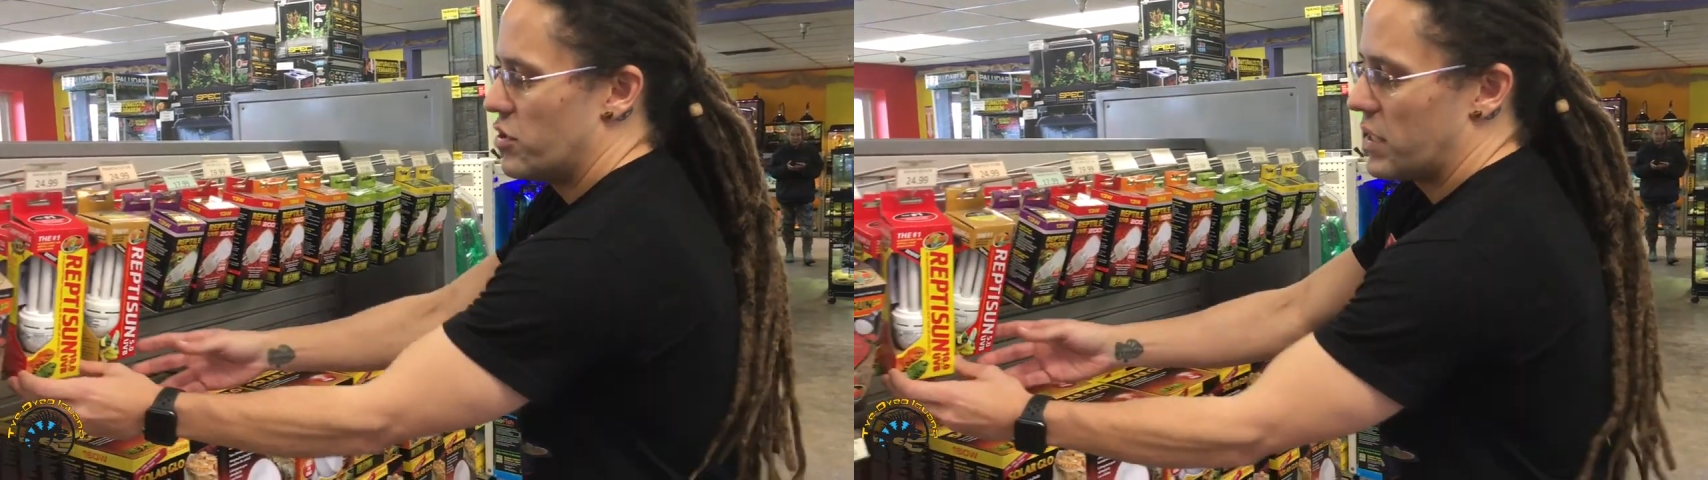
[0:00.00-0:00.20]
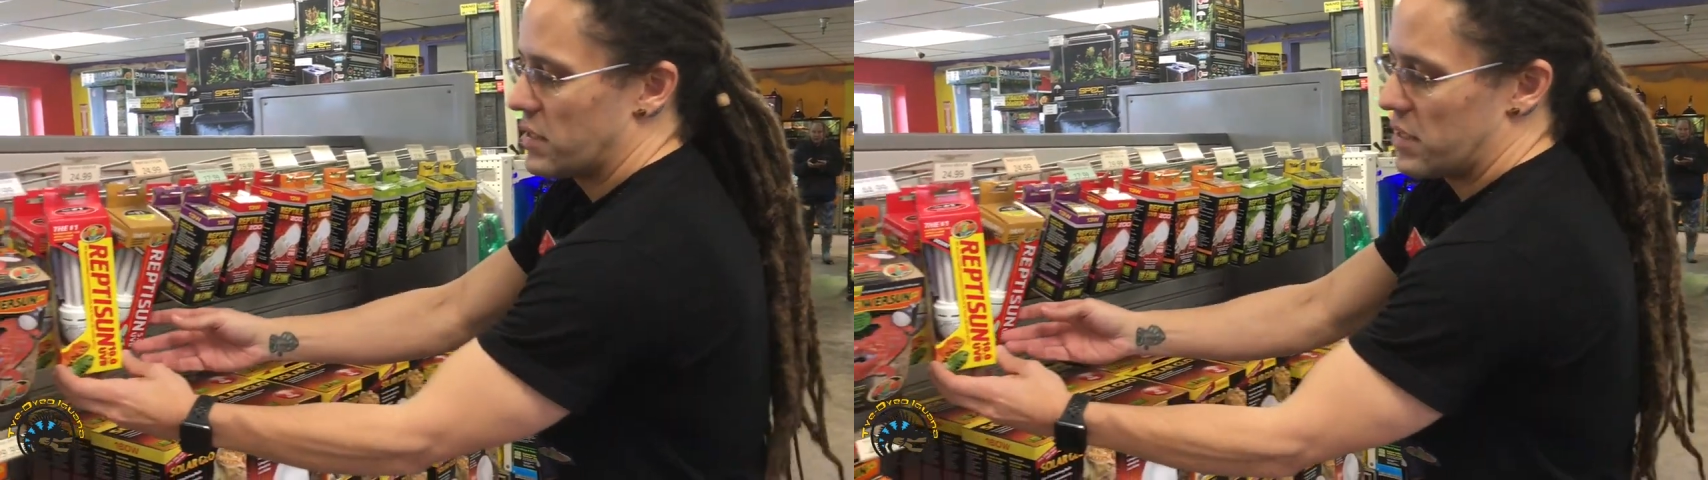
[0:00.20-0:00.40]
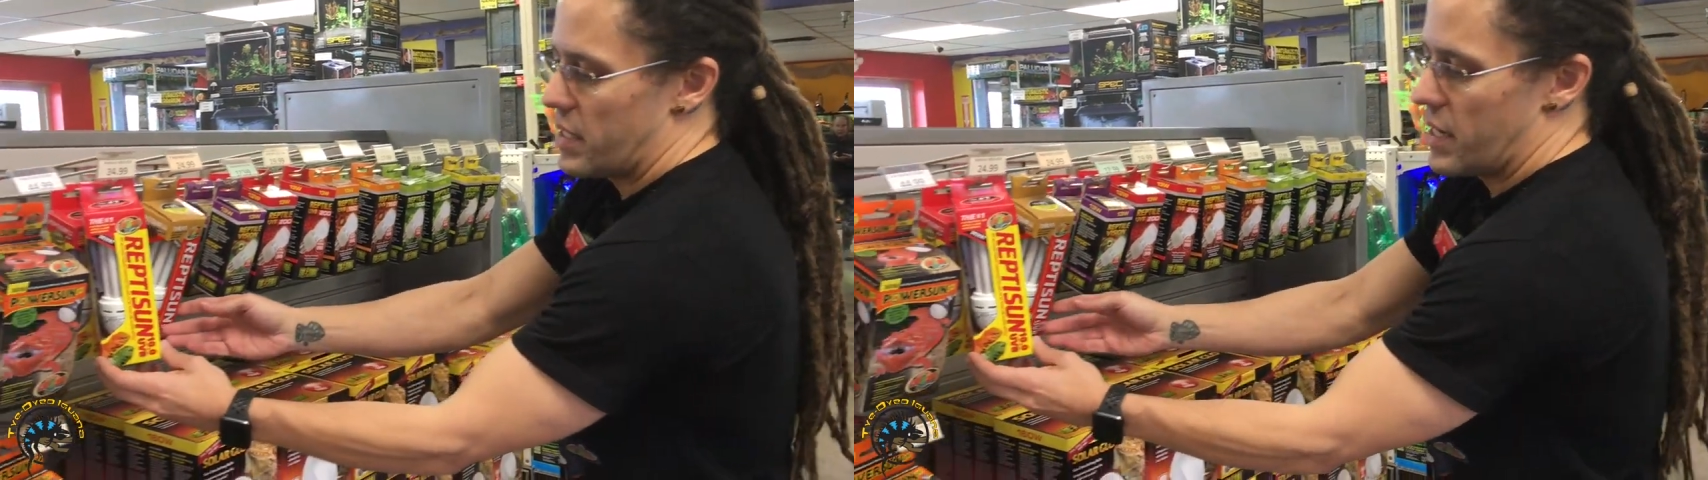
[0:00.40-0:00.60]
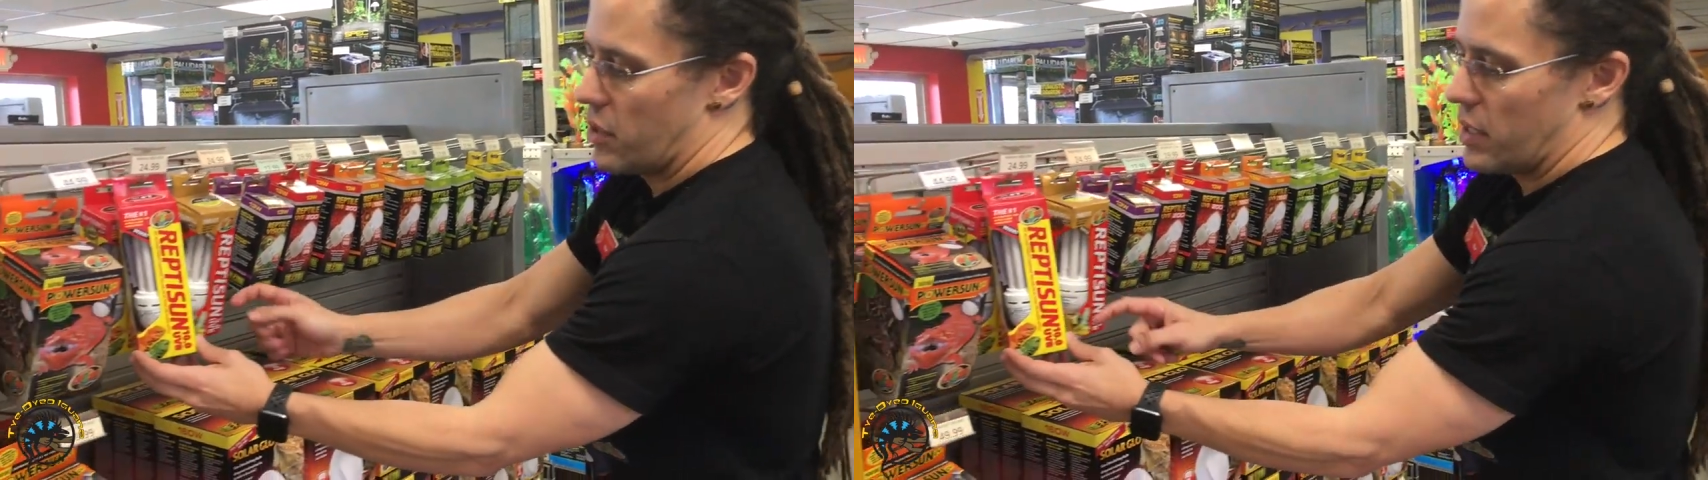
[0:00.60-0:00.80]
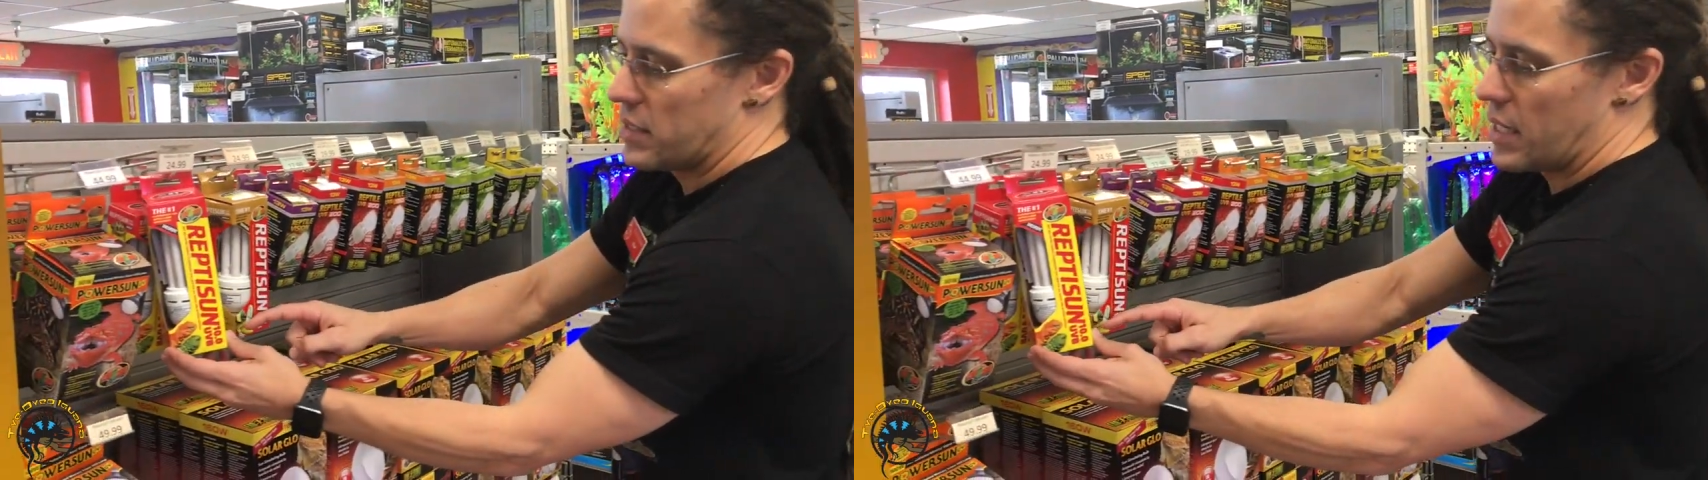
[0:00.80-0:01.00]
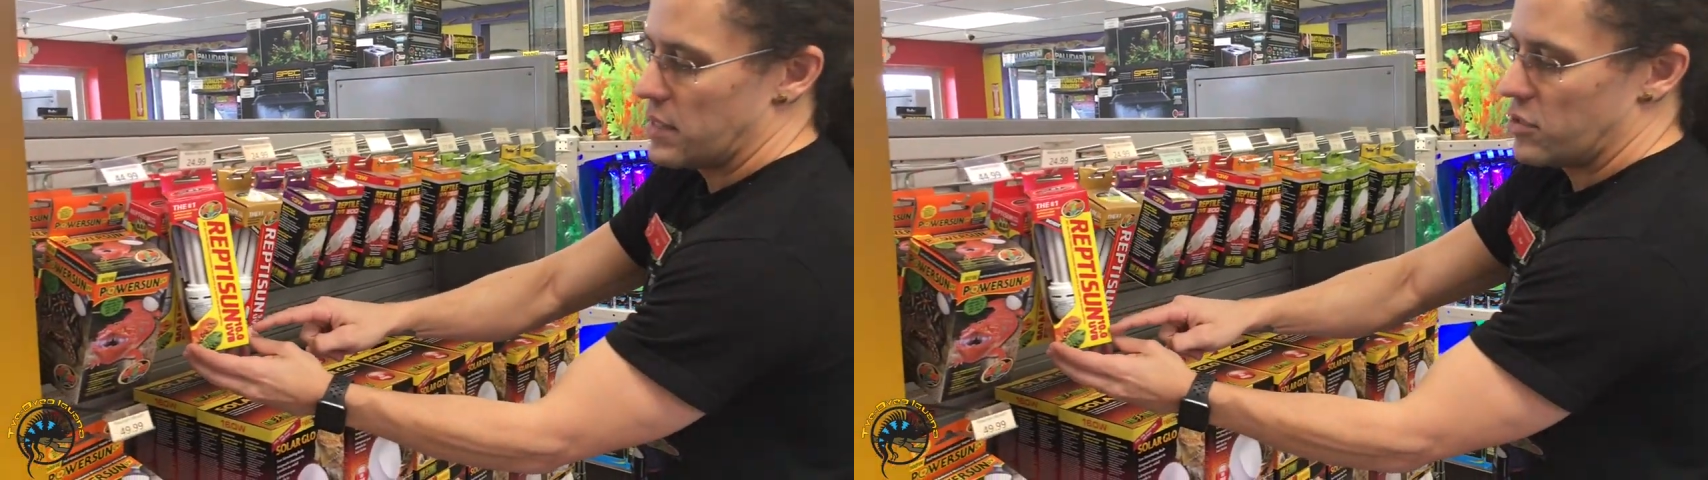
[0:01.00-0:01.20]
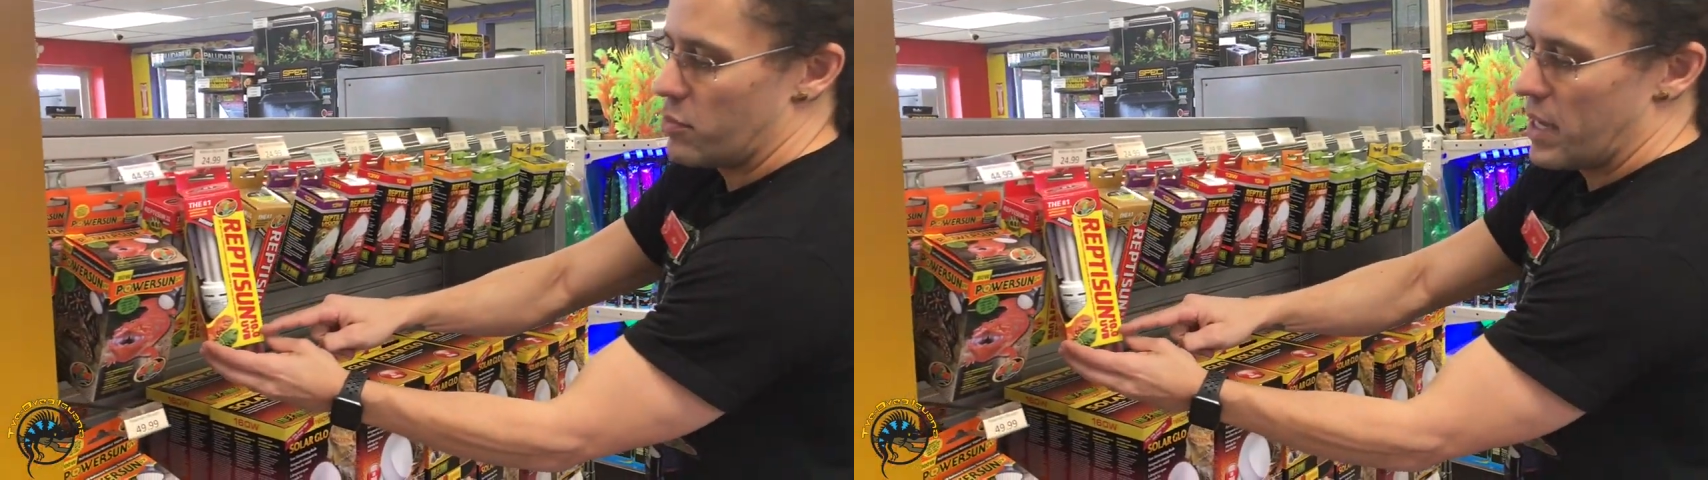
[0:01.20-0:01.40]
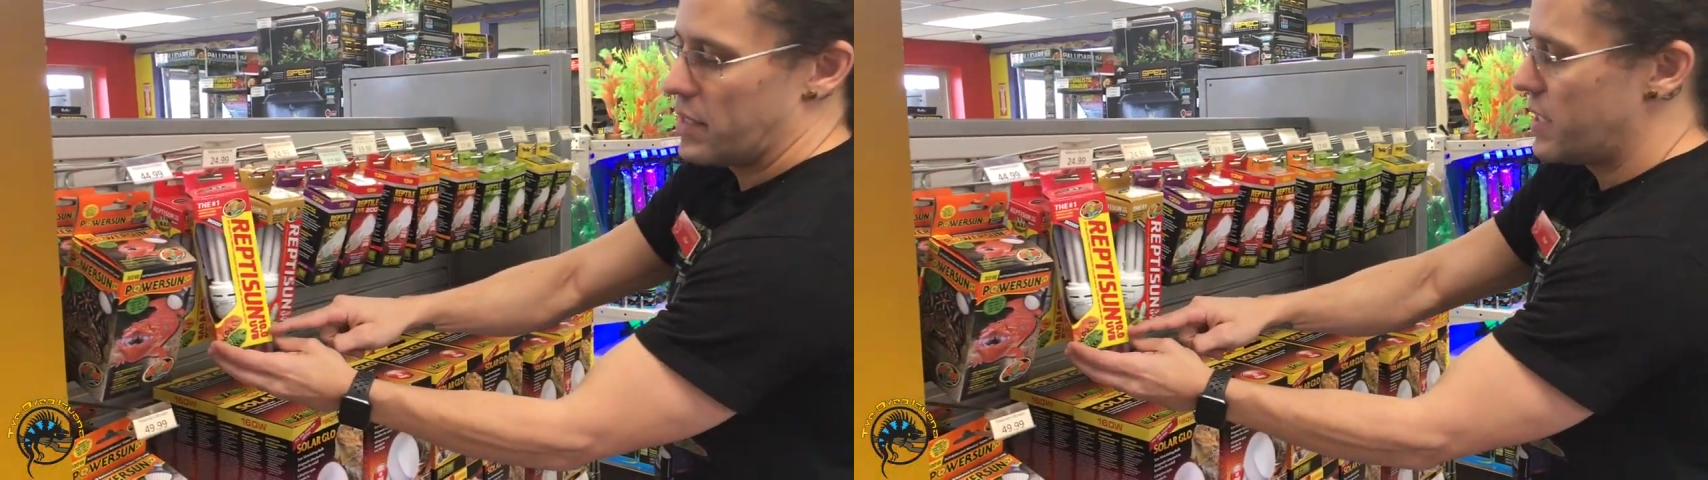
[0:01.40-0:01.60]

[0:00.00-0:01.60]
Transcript: which you can see here is a ZoomEd